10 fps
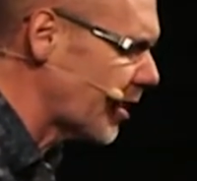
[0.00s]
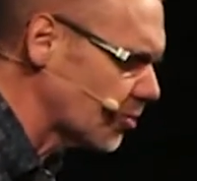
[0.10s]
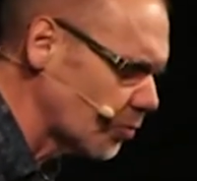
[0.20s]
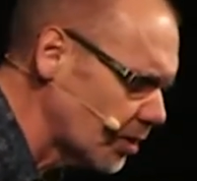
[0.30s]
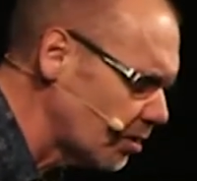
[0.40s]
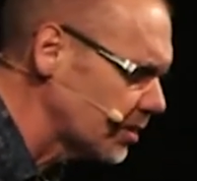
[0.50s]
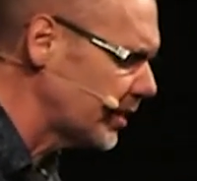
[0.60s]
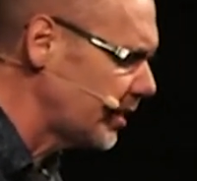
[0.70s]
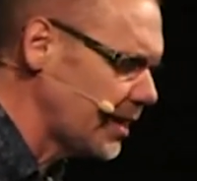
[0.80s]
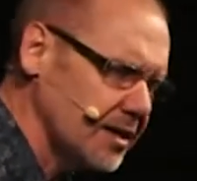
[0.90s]
around the world,
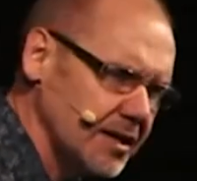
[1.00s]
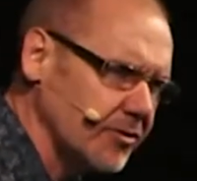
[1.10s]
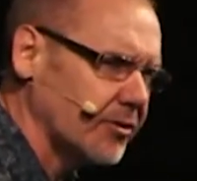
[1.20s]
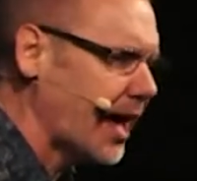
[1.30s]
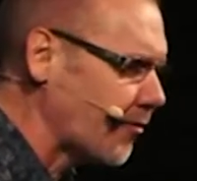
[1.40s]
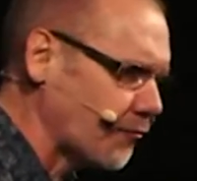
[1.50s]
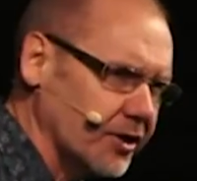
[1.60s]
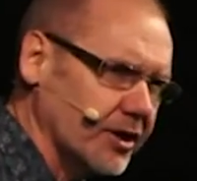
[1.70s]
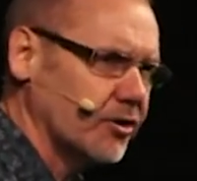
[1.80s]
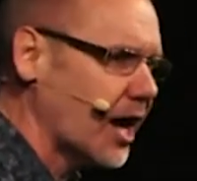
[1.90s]
in India and
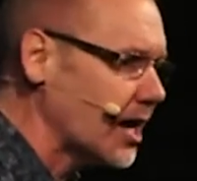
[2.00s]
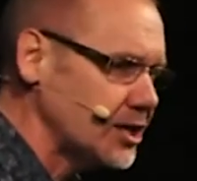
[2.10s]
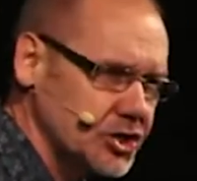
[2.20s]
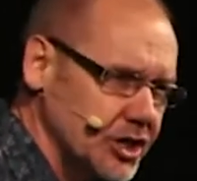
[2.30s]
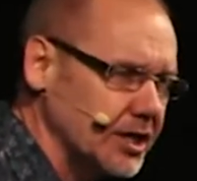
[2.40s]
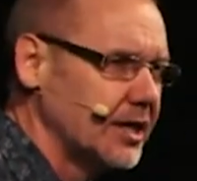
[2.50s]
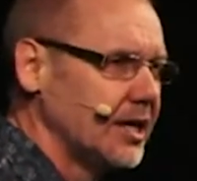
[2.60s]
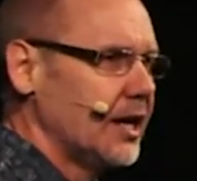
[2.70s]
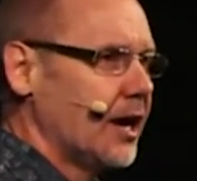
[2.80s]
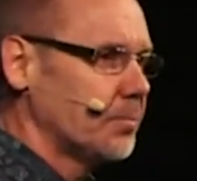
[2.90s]
Africa and Asia,
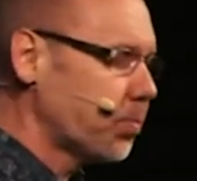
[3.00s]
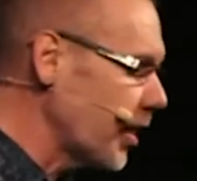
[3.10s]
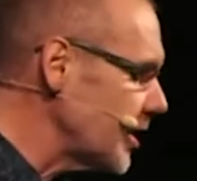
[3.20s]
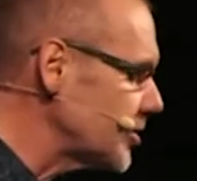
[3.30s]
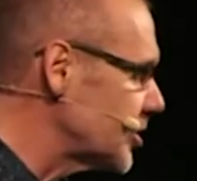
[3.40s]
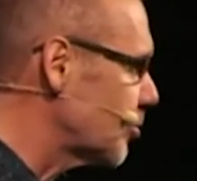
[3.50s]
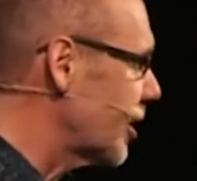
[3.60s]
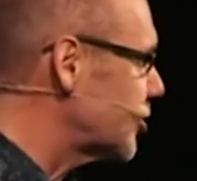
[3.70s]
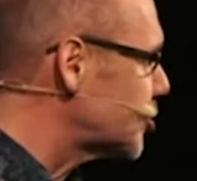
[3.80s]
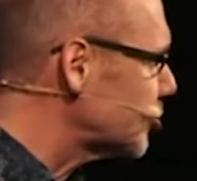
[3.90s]
and places
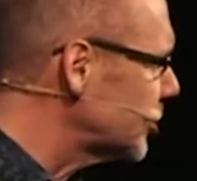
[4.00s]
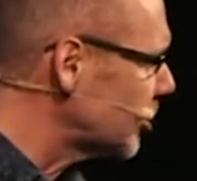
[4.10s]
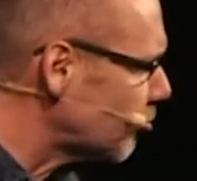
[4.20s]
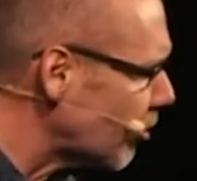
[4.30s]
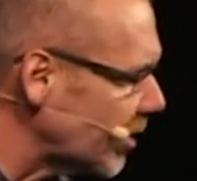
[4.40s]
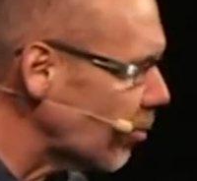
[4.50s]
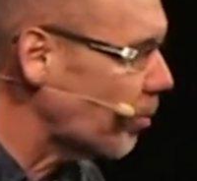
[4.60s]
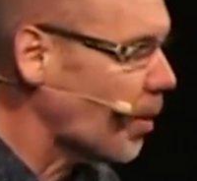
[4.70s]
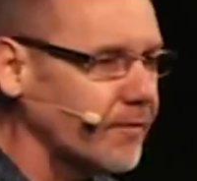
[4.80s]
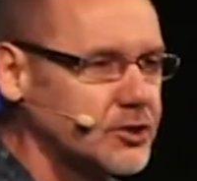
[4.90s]
where there's such
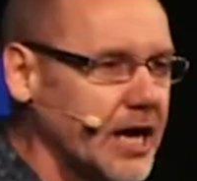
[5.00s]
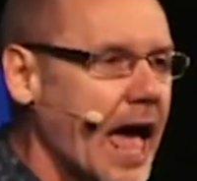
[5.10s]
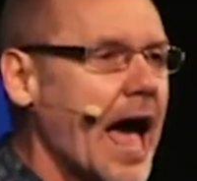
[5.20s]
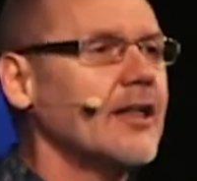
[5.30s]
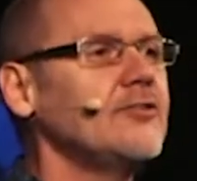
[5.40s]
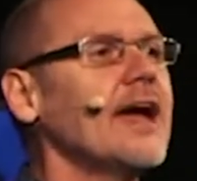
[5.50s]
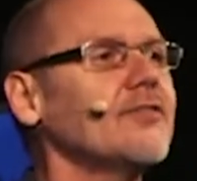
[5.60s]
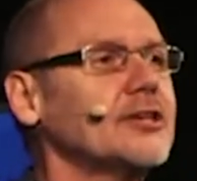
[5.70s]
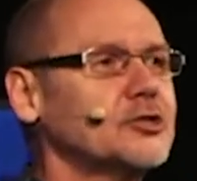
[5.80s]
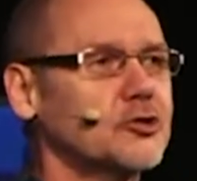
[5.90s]
incredible poverty and
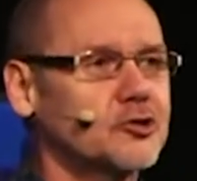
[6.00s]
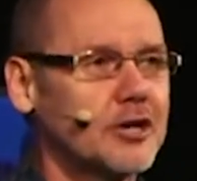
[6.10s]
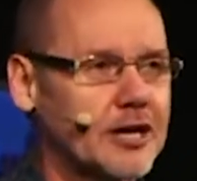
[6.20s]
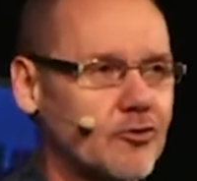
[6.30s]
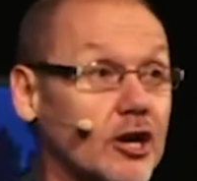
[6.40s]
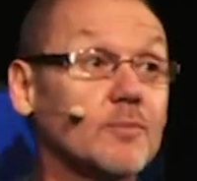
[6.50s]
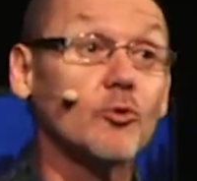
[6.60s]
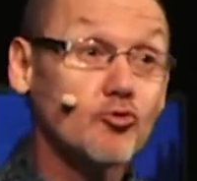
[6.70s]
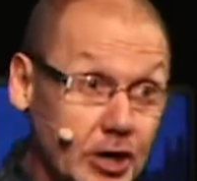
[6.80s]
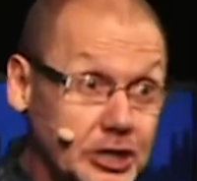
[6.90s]
yet there's such an
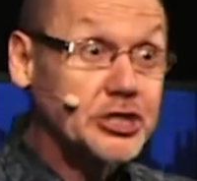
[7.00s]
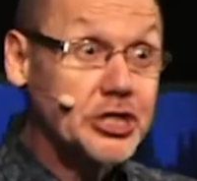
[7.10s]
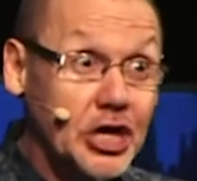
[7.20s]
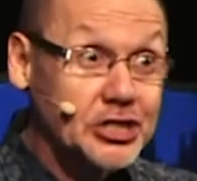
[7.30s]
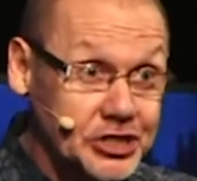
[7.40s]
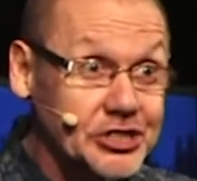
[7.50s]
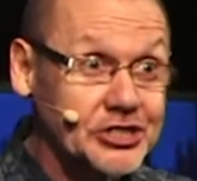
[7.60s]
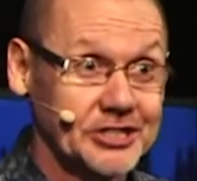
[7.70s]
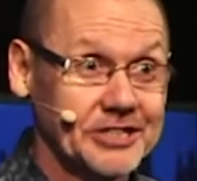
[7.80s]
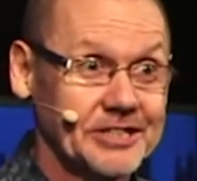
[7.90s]
incredible
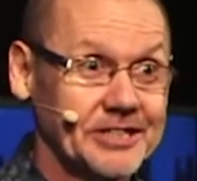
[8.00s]
richness.